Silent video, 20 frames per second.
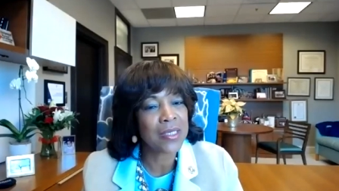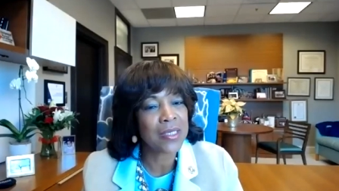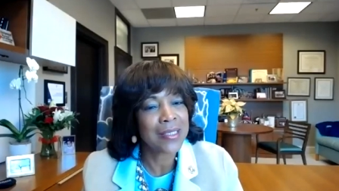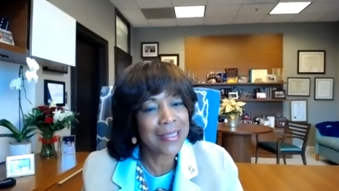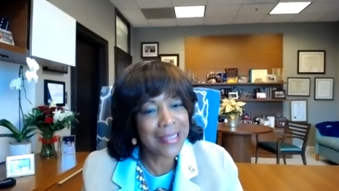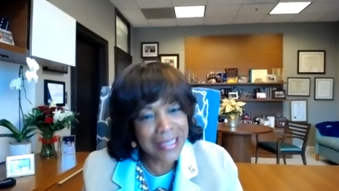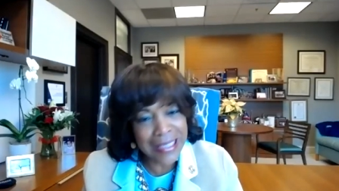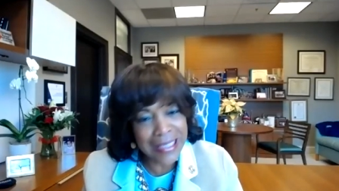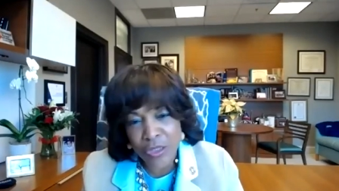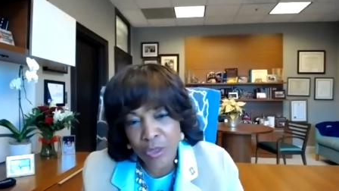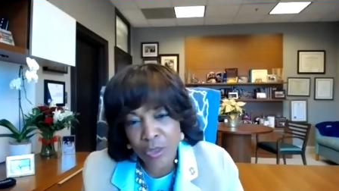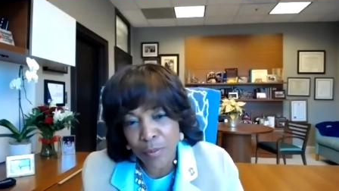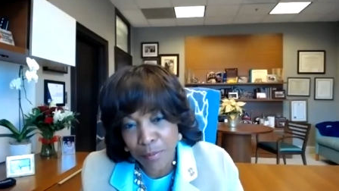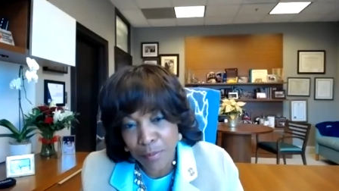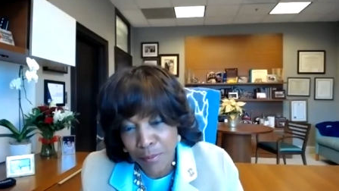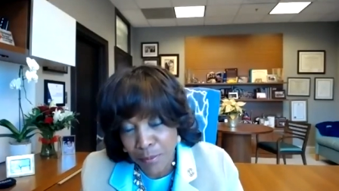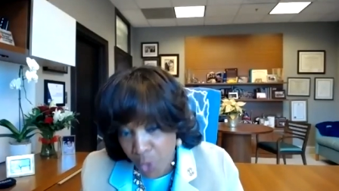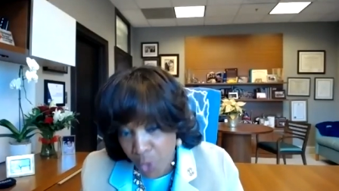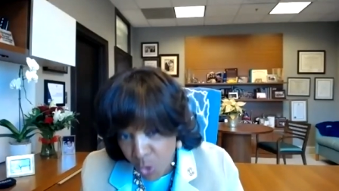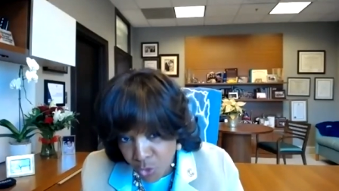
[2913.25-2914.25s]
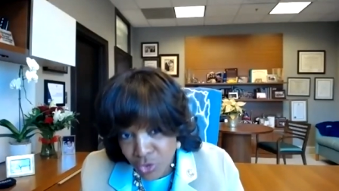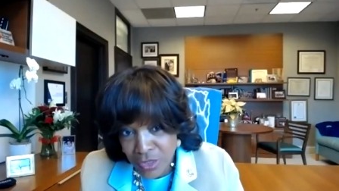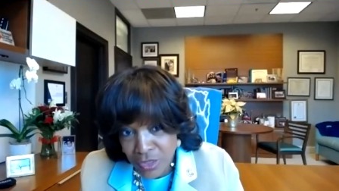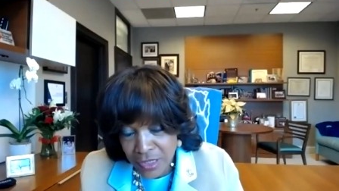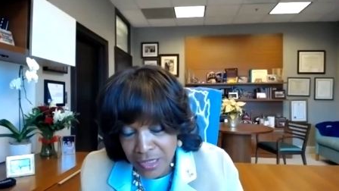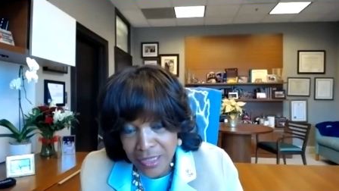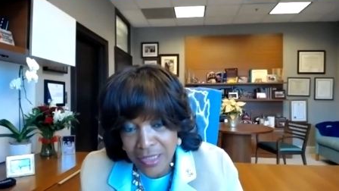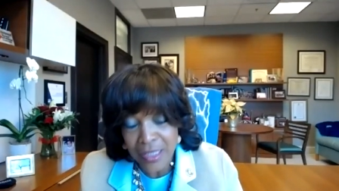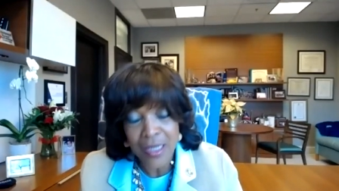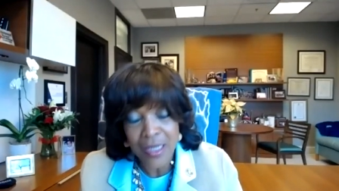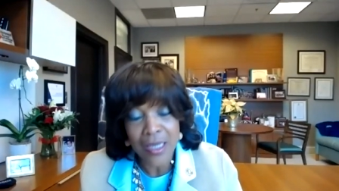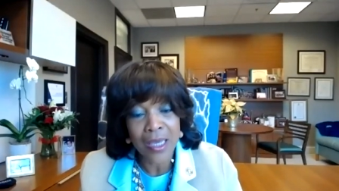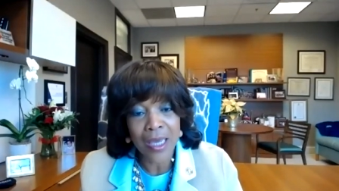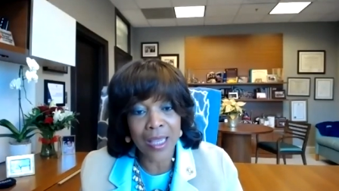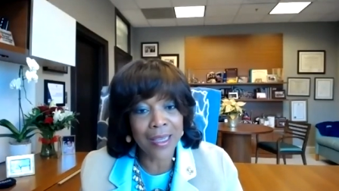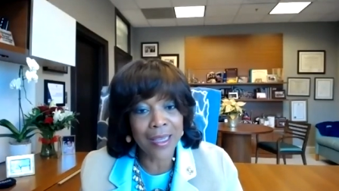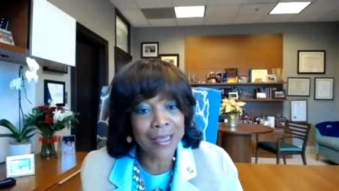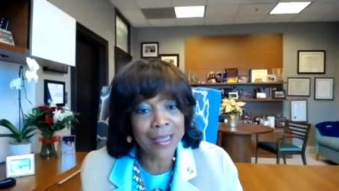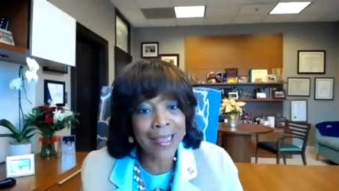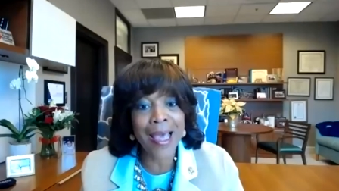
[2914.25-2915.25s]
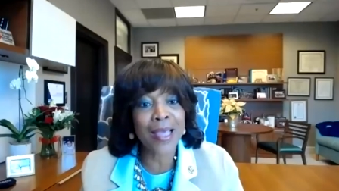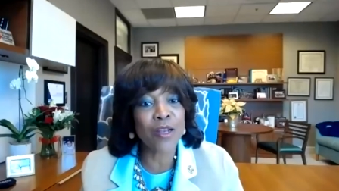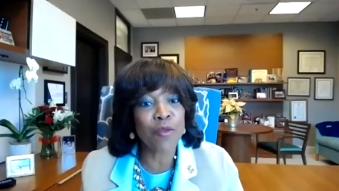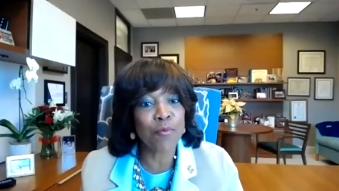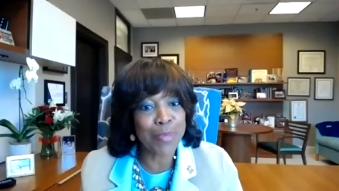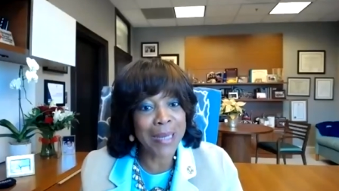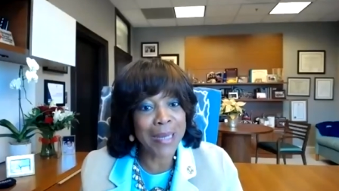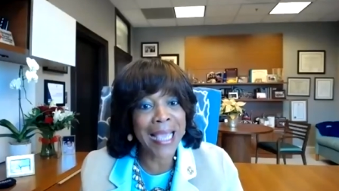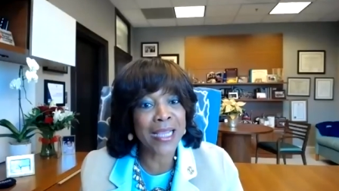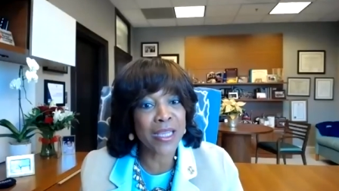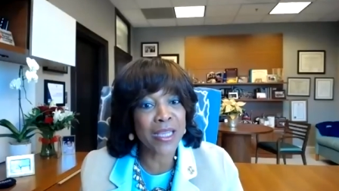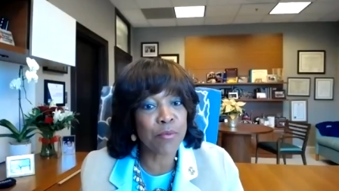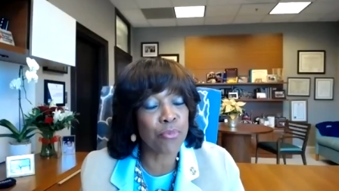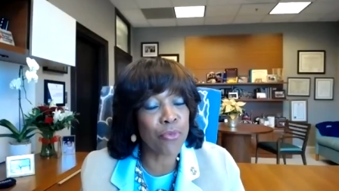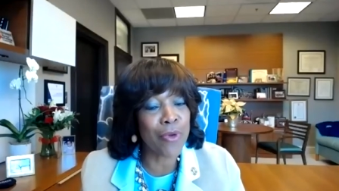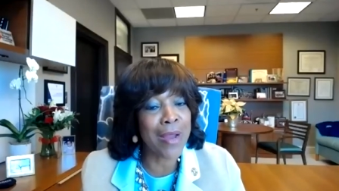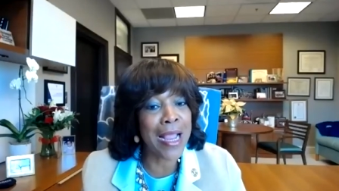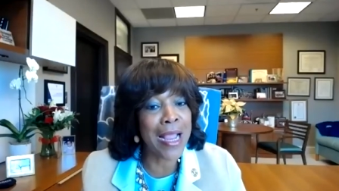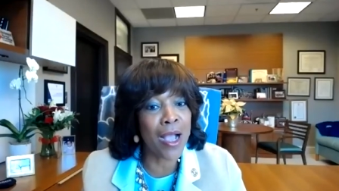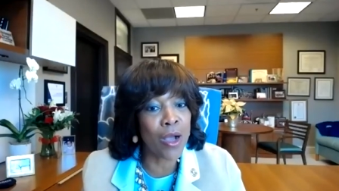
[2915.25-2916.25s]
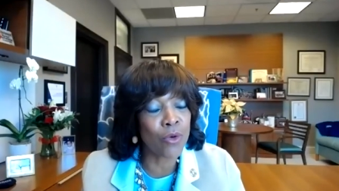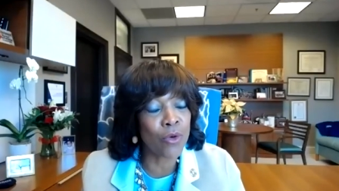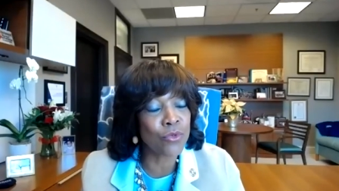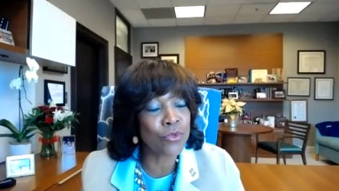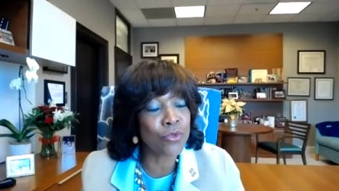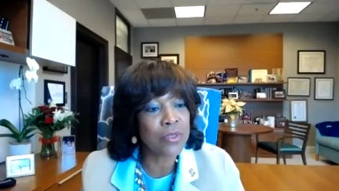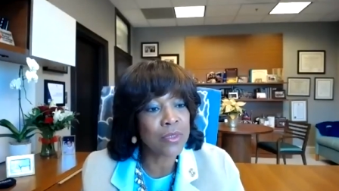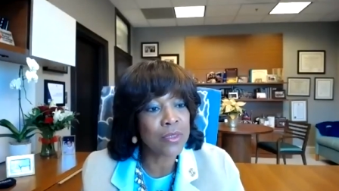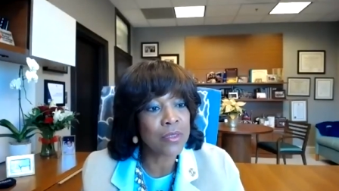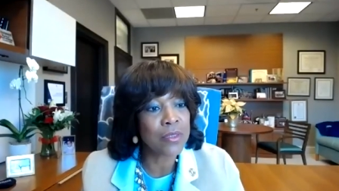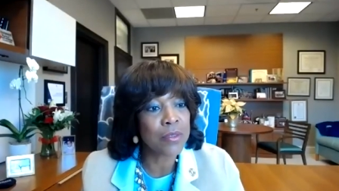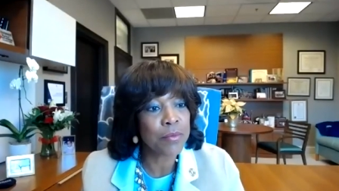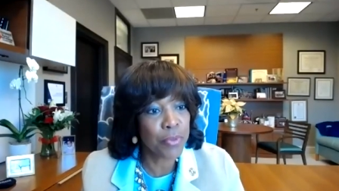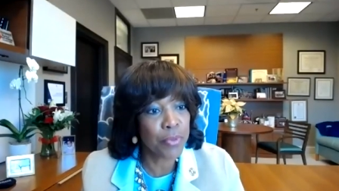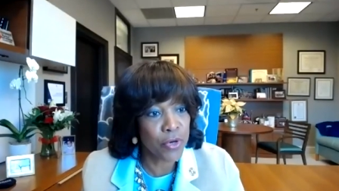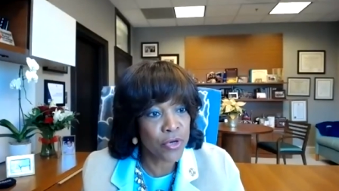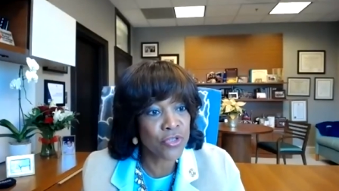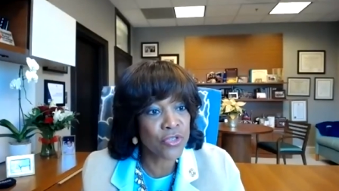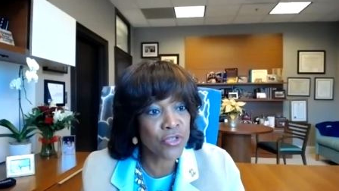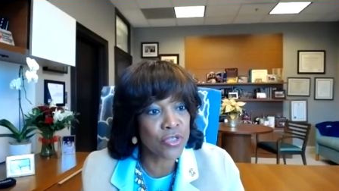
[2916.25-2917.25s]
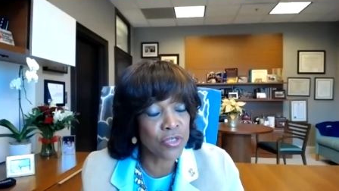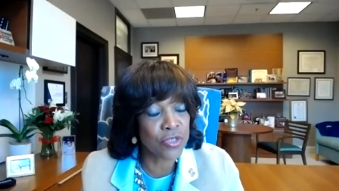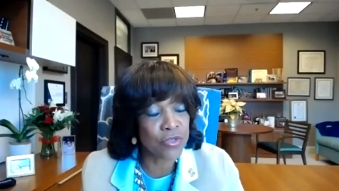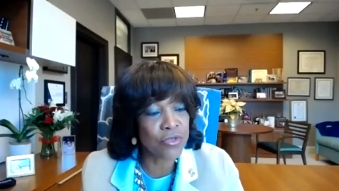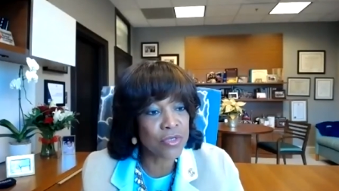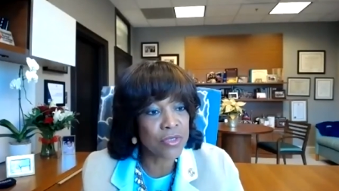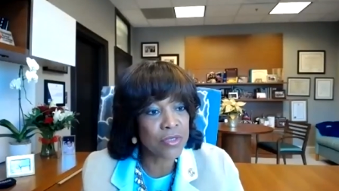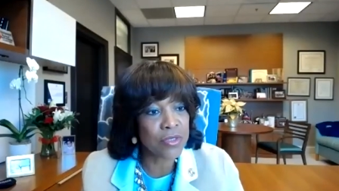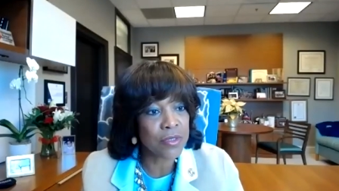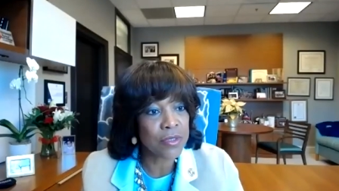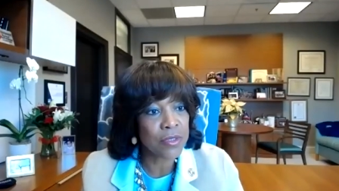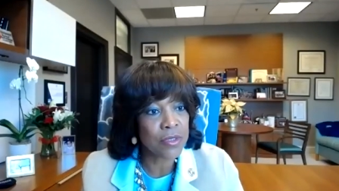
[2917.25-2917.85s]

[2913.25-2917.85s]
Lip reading: These are mostly a lot of Black and brown persons